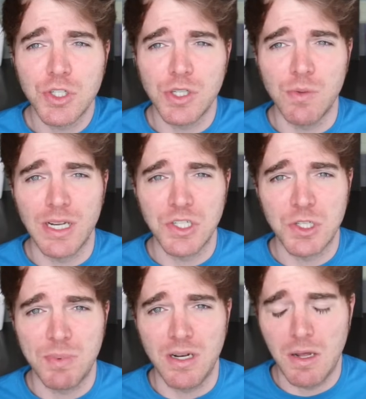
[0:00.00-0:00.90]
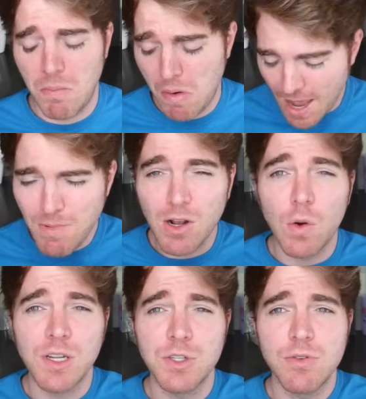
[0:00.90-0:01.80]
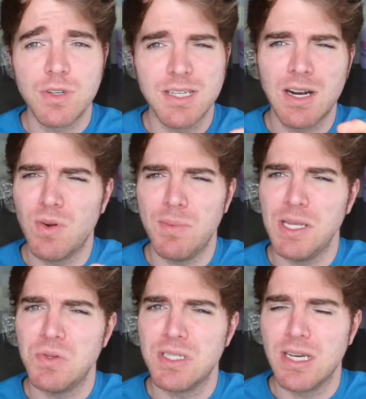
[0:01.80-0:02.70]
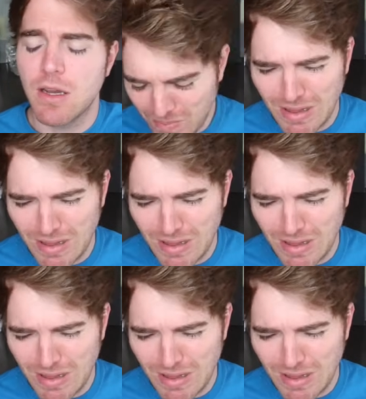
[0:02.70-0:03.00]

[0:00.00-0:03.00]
to show you what I just spit up. I'm not going to because I don't want to make you sick.